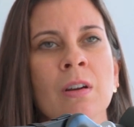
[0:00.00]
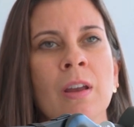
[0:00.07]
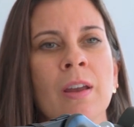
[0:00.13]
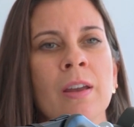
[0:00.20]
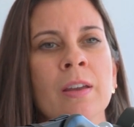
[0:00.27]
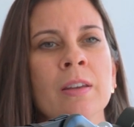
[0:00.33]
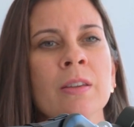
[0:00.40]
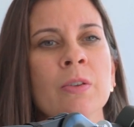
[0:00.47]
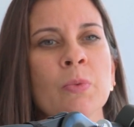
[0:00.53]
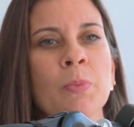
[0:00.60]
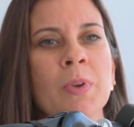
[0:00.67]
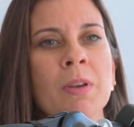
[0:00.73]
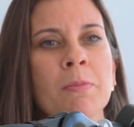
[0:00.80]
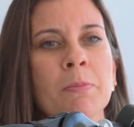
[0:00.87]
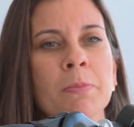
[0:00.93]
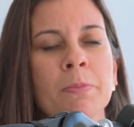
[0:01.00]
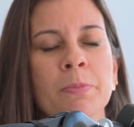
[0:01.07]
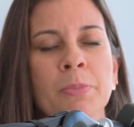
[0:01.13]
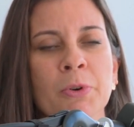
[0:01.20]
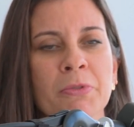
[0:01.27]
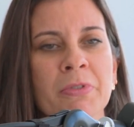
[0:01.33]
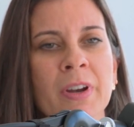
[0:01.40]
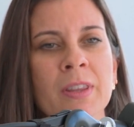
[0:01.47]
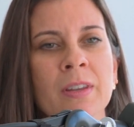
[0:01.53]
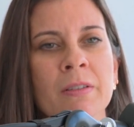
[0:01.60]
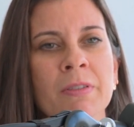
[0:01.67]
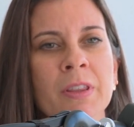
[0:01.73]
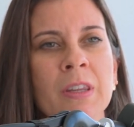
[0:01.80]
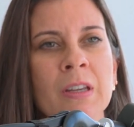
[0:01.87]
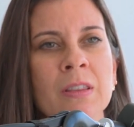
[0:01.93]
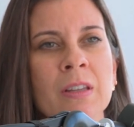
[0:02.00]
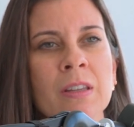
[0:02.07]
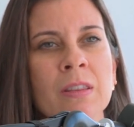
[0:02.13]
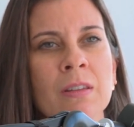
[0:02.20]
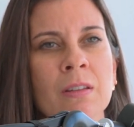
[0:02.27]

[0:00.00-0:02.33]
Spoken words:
and we provide everything that